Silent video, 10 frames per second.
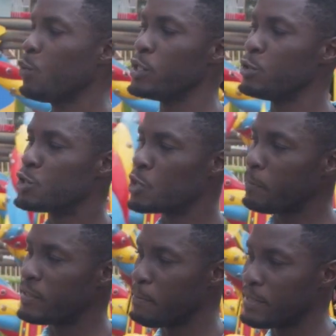when you
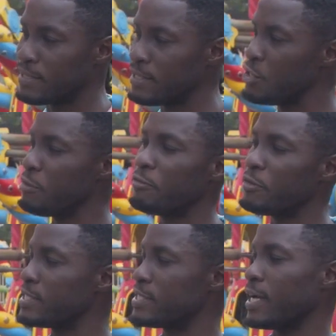dropped the Mazishi
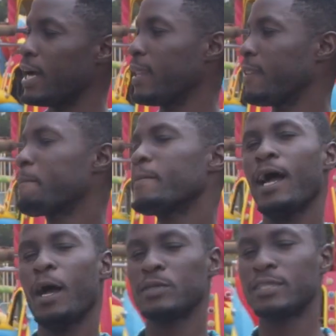freestyle, yeah.
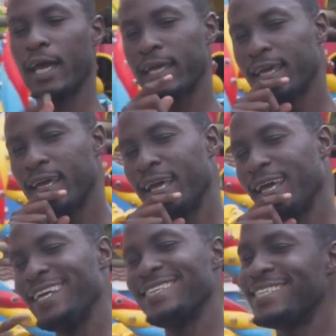I was like,
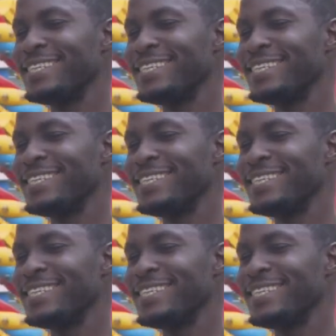is